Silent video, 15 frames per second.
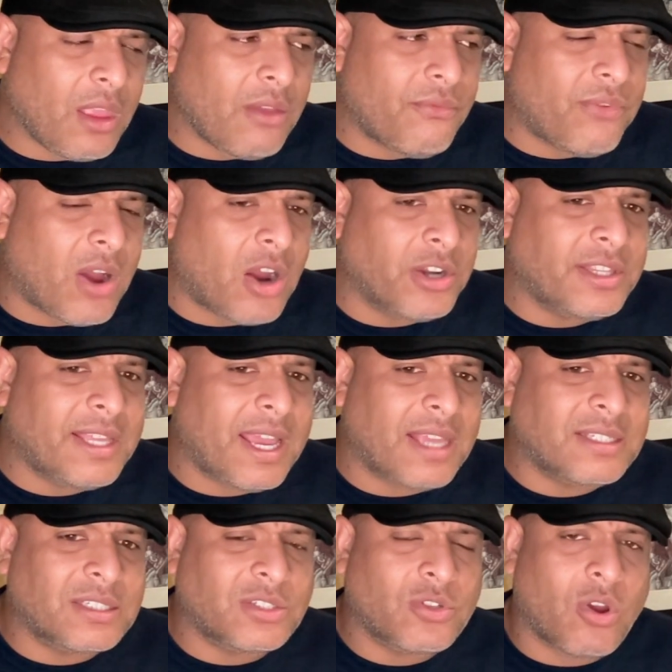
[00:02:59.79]

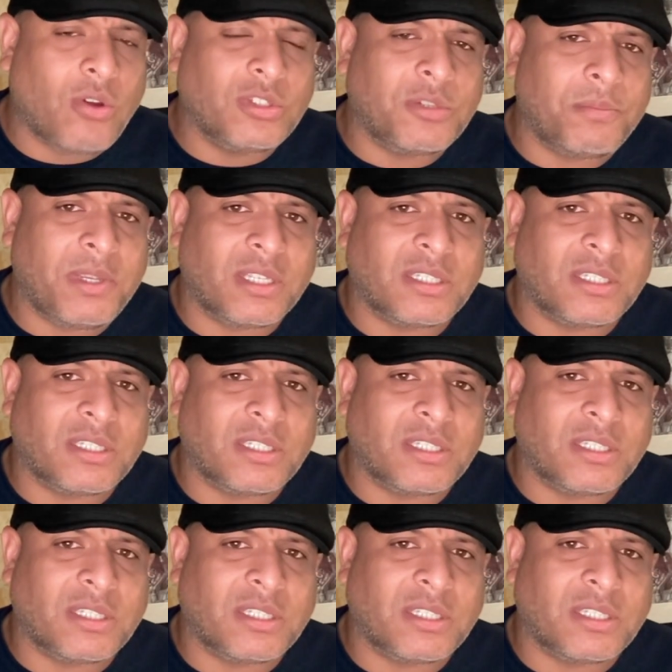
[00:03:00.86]
Valdez is going to be